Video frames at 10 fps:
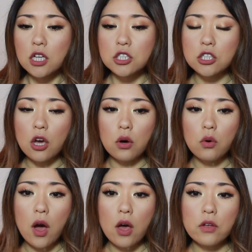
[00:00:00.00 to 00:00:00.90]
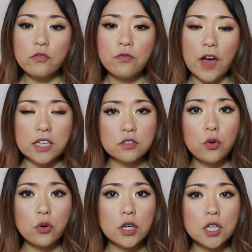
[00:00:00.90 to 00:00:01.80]
So fast
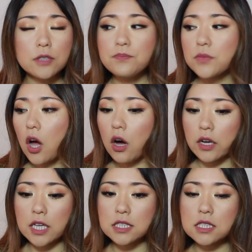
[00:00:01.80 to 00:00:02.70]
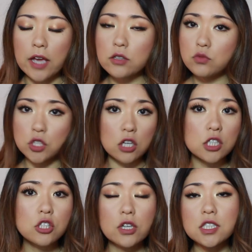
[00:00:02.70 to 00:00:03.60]
forward August, I
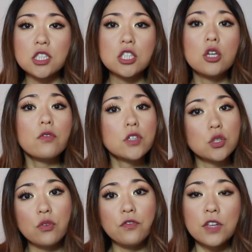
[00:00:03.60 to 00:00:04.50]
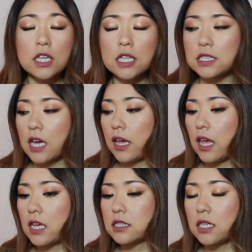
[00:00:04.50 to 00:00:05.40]
started transitioning over to a vegan
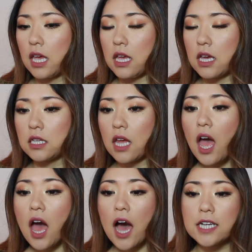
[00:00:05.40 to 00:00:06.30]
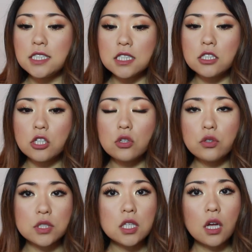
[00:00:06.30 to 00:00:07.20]
diet and I did start
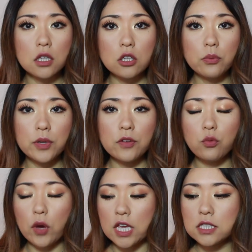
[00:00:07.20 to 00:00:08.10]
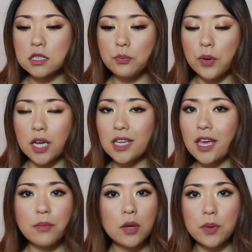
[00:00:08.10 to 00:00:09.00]
losing a little bit of weight, but
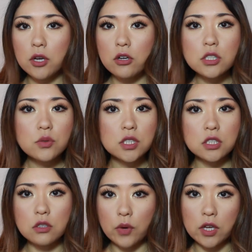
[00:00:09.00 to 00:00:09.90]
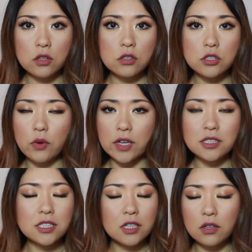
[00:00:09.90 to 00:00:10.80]
again, my periods were still irregular, so I
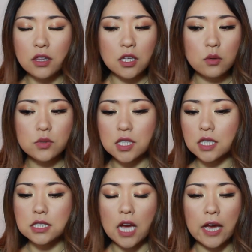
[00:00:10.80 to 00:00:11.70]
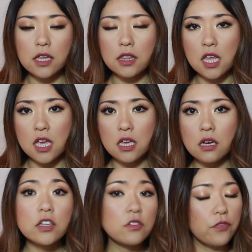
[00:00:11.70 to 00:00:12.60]
didn't think it was like a diet thing.
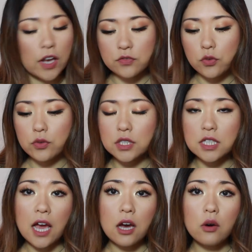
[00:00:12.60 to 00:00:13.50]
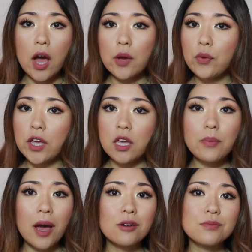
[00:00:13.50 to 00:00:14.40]
And fast forward to now, I weigh
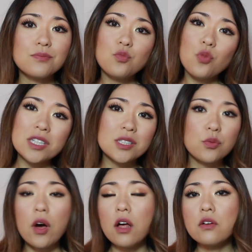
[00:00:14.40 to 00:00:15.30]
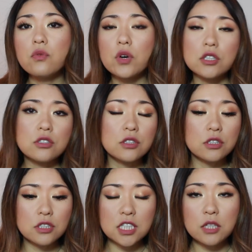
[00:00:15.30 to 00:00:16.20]
about 112,
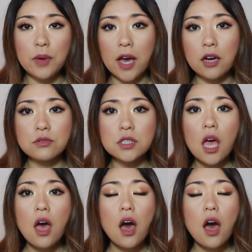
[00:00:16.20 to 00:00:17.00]
113 pounds.